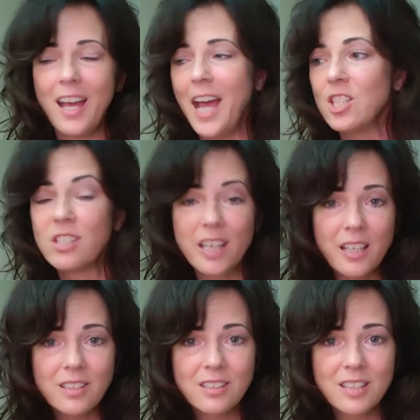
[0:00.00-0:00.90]
at
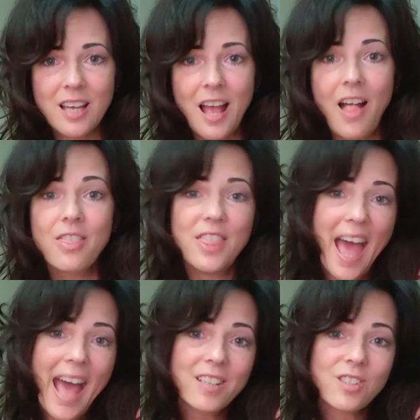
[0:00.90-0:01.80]
6,
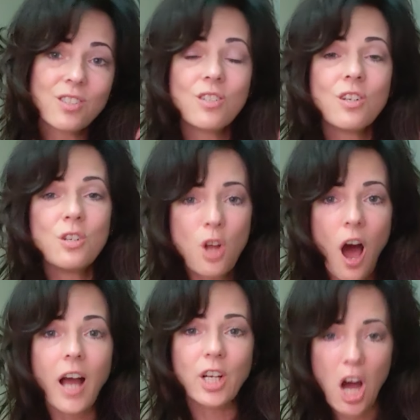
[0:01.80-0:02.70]
that's
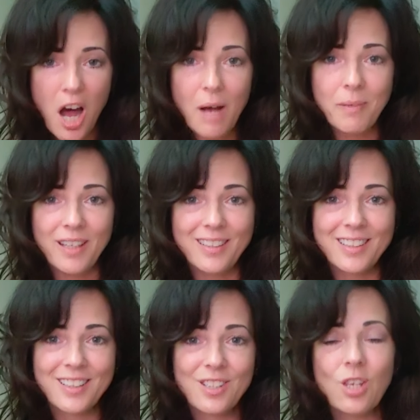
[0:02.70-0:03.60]
not common.
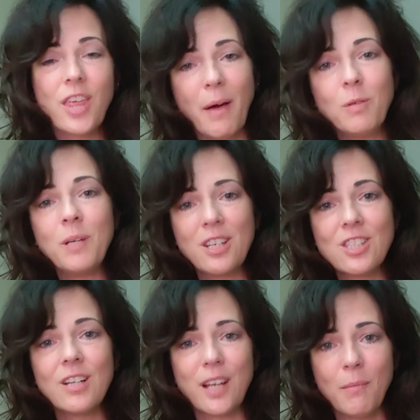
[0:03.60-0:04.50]
So that would be
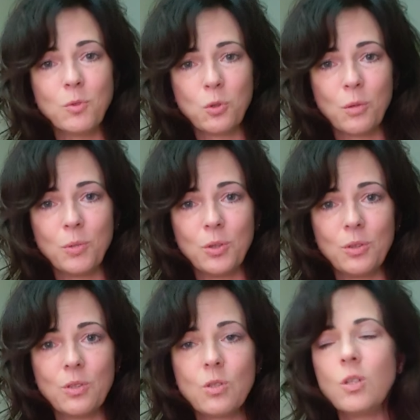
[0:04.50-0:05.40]
considered abnormal.
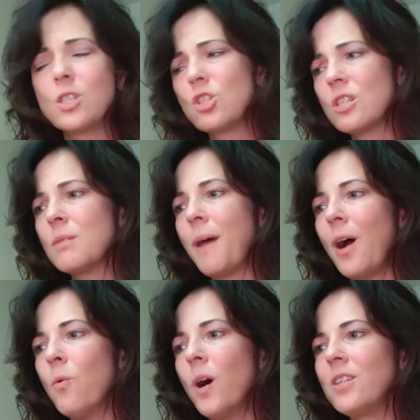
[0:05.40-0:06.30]
So it's just
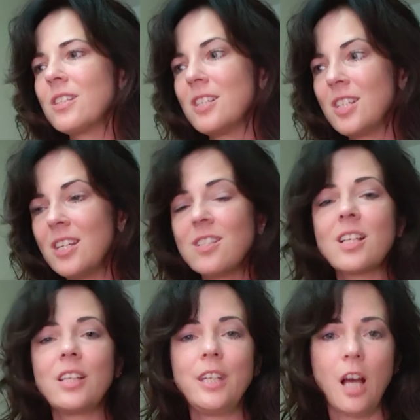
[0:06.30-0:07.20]
about what's
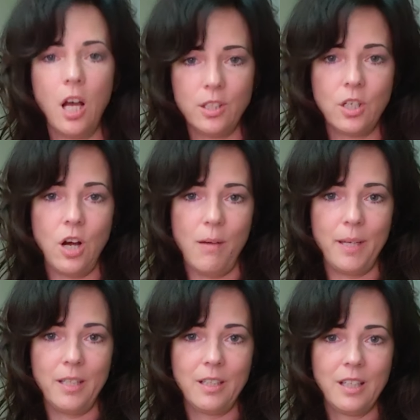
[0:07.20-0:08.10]
statistically
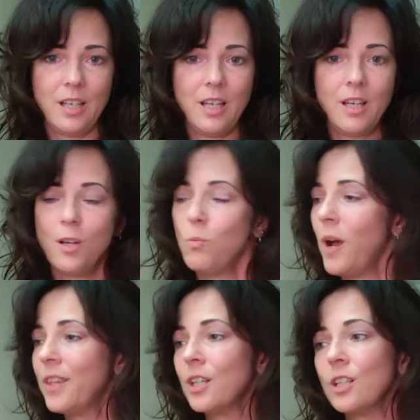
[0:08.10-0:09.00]
uncommon,
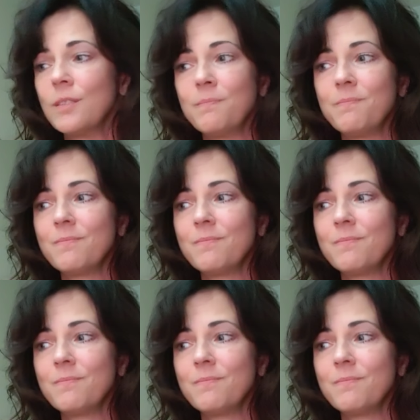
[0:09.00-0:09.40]
whether